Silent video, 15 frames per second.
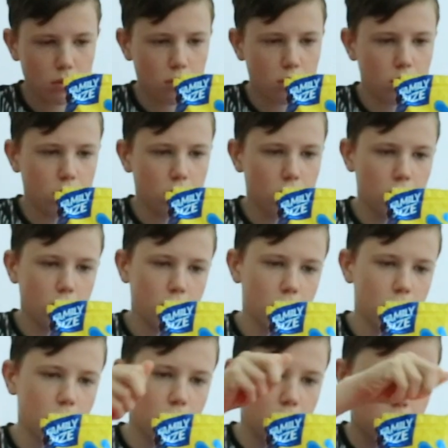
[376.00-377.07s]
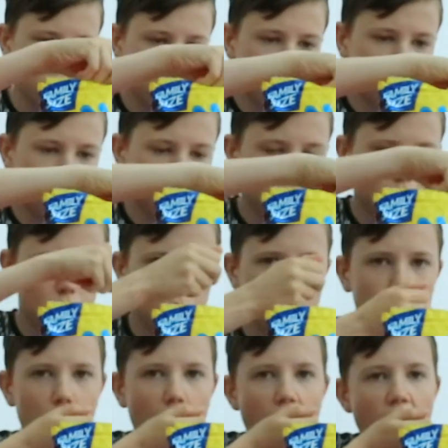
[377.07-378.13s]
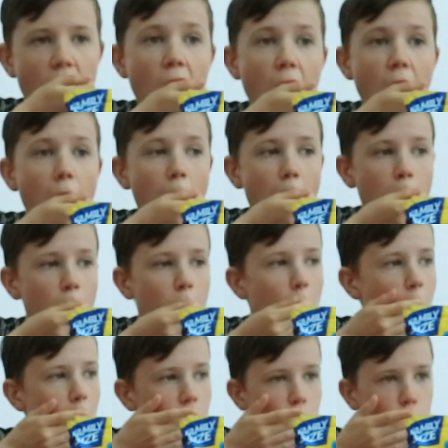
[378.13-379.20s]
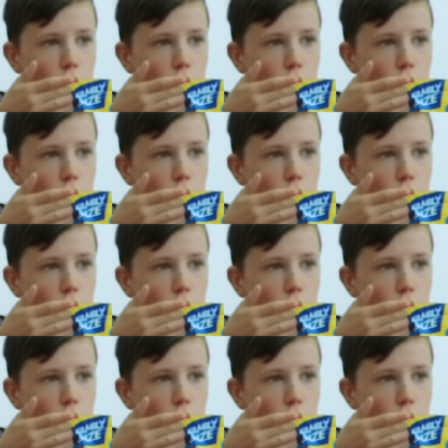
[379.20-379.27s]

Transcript: Nothing is said.